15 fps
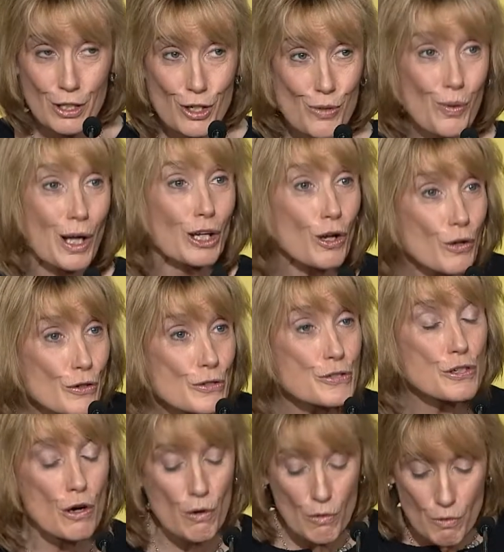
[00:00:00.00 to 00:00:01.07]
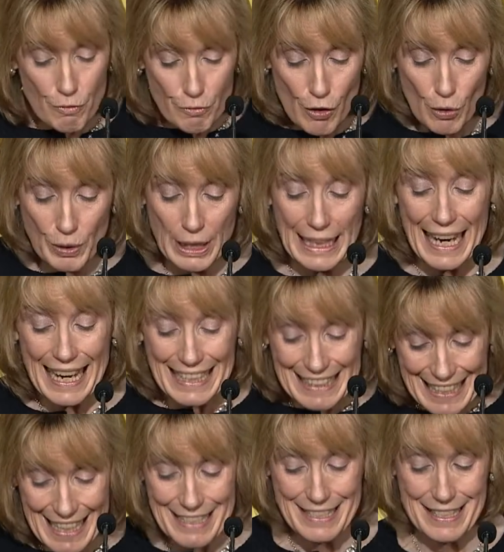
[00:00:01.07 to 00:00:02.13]
while also voting
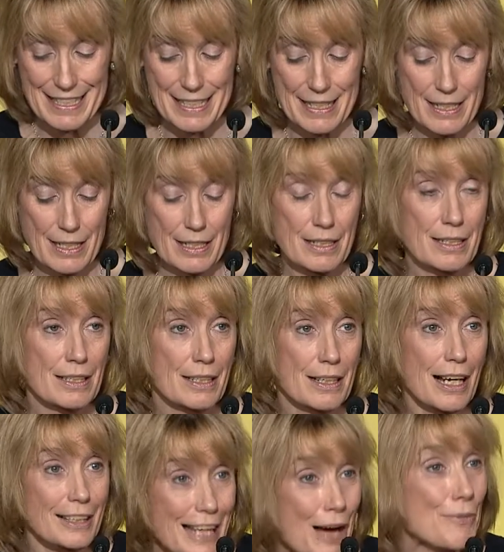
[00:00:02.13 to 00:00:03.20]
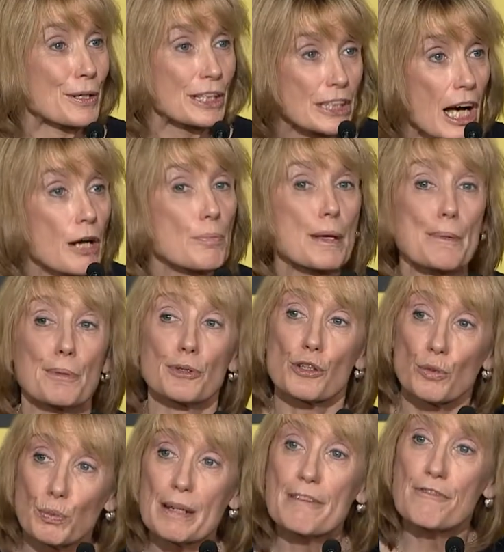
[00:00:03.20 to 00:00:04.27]
against allowing young people to
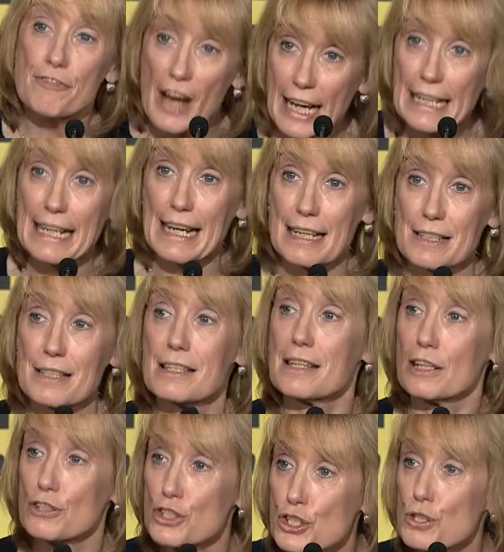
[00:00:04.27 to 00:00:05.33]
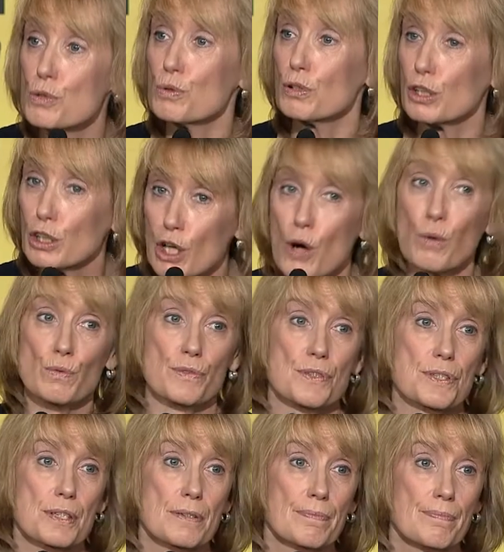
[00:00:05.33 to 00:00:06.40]
refinance their student
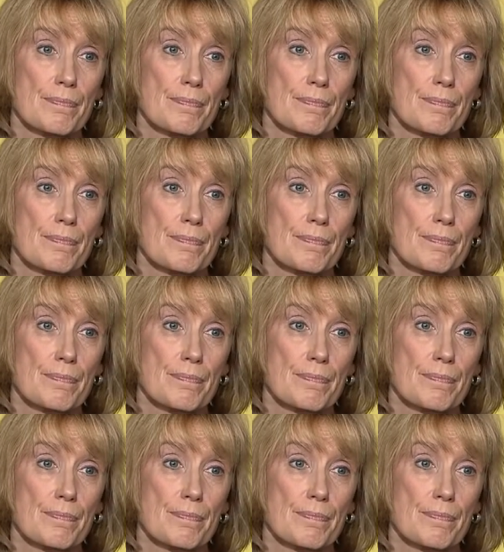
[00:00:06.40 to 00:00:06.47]
loans.